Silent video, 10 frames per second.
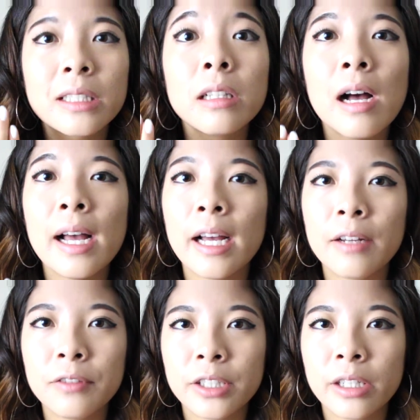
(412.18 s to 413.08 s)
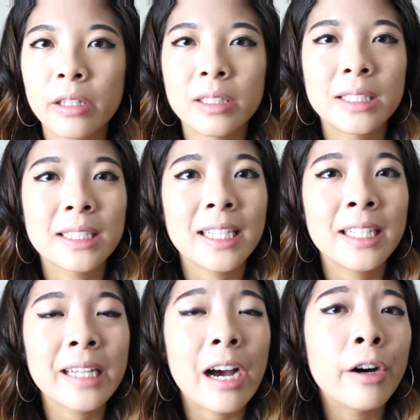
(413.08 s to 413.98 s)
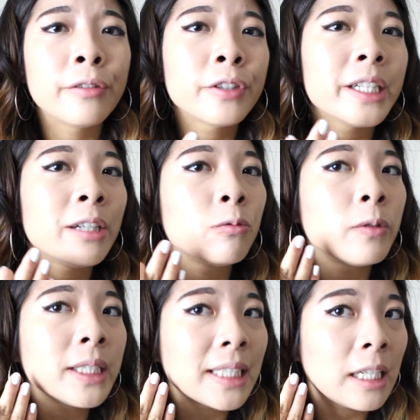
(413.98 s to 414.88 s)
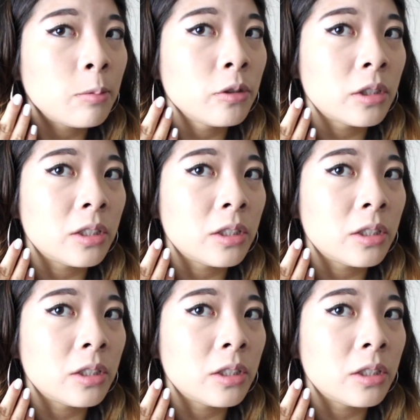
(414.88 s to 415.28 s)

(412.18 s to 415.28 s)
a lot heavier on the skin. However, it was able